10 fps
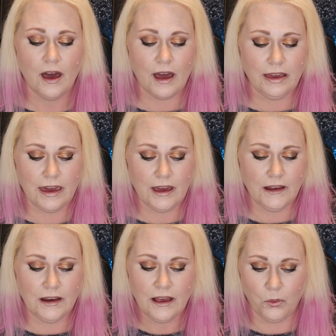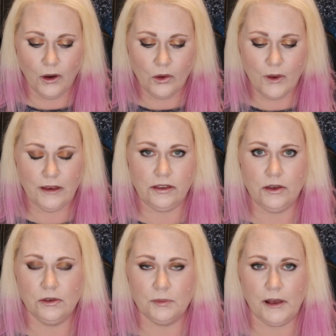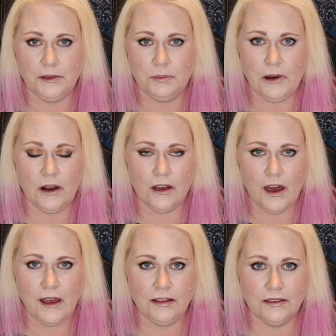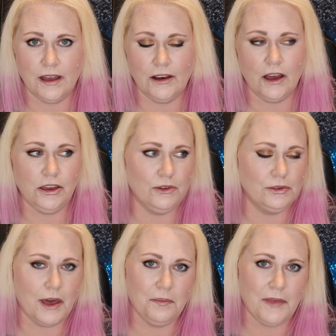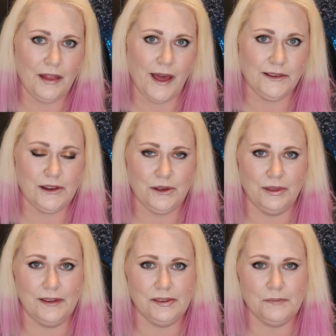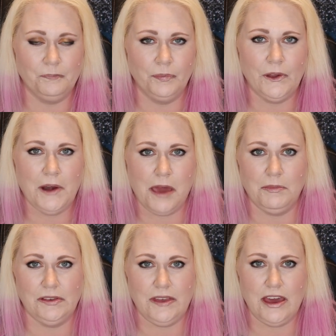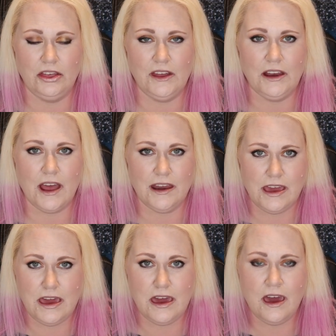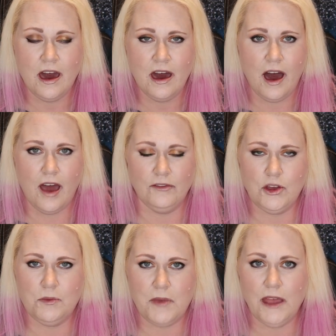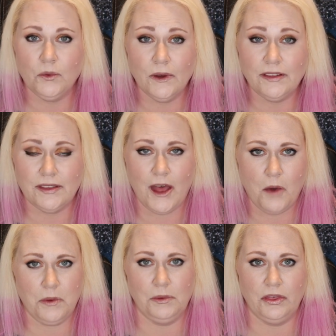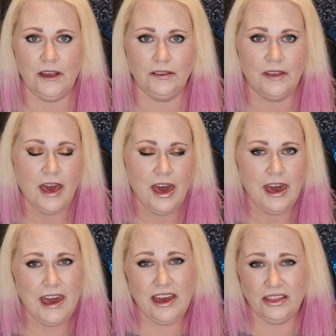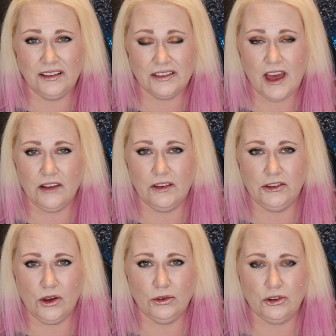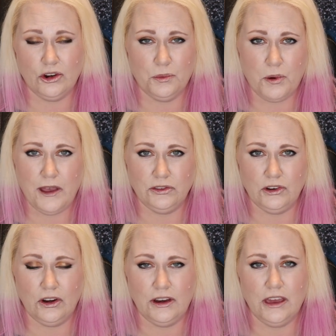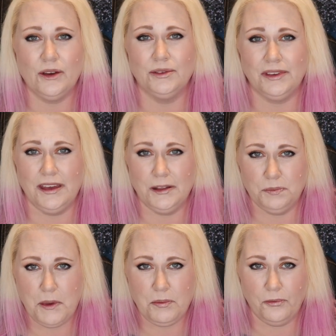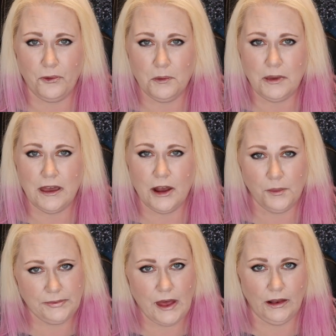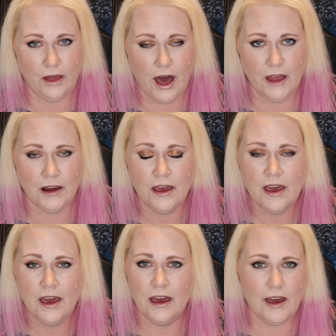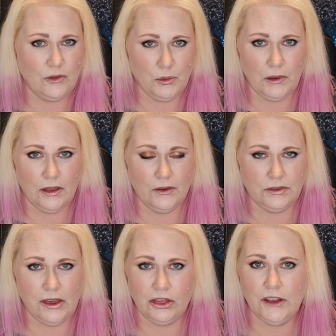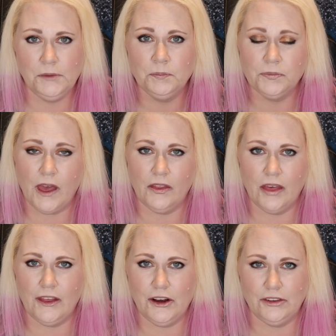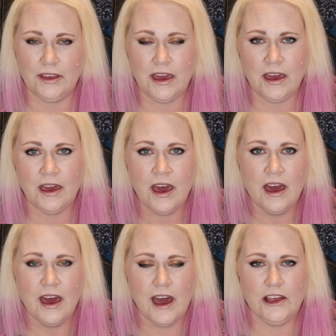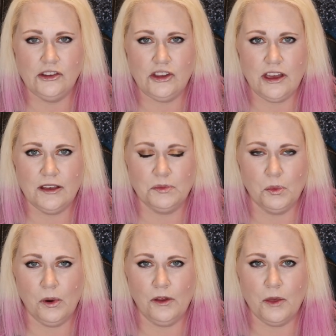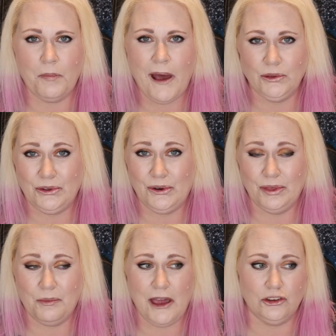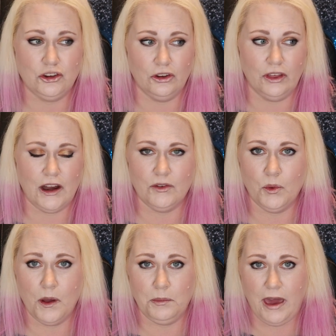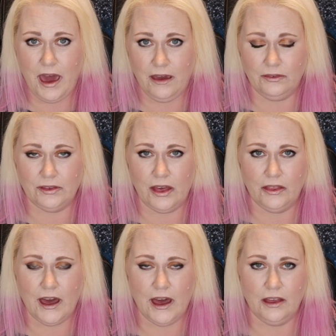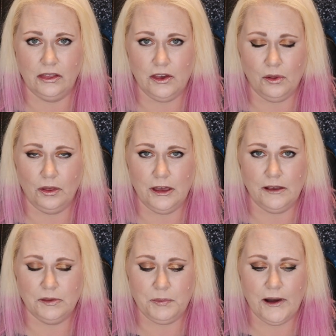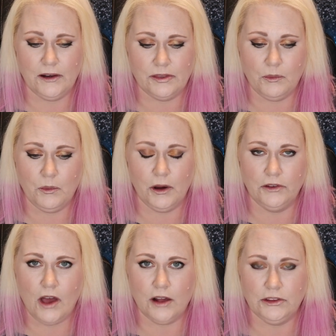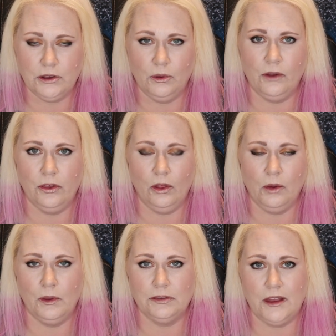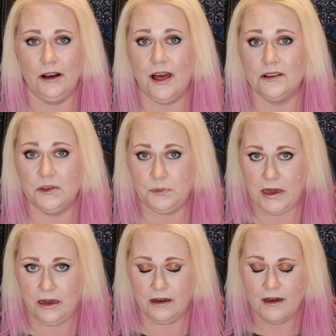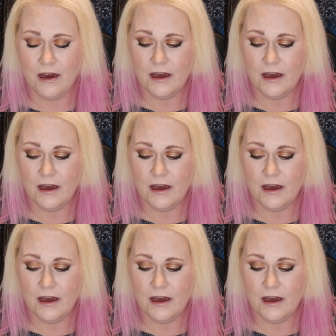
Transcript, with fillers: Again, we're going to use my spirit guides and not use them. They like to do this. Their name is Ethan and E. I have two main ones that help me with this. Ethan's kind of a jokester and a prankster and he goes and gets people for me and helps out a lot. Everyone loves Ethan. And then there's E, and she is more the bouncer that makes sure that everyone behaves and that the only spirits that we want to talk to are the only ones that are allowed to speak.